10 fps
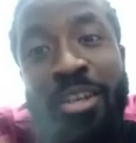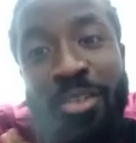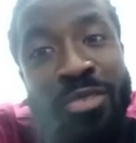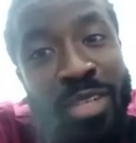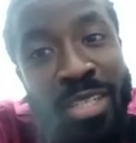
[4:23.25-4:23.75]

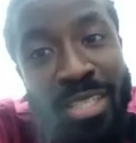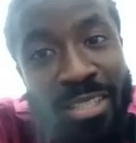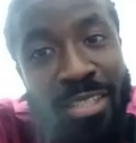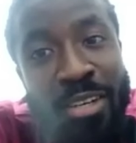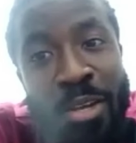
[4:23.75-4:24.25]

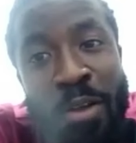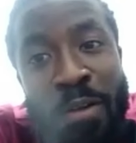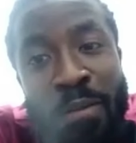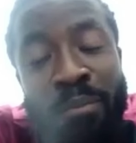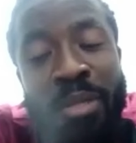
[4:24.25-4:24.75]
University
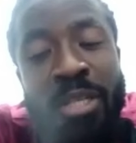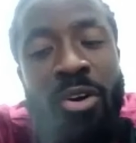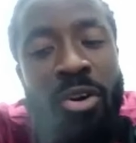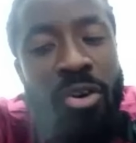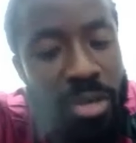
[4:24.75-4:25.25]

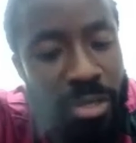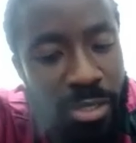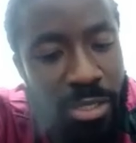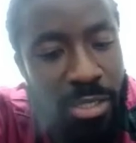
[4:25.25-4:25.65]
because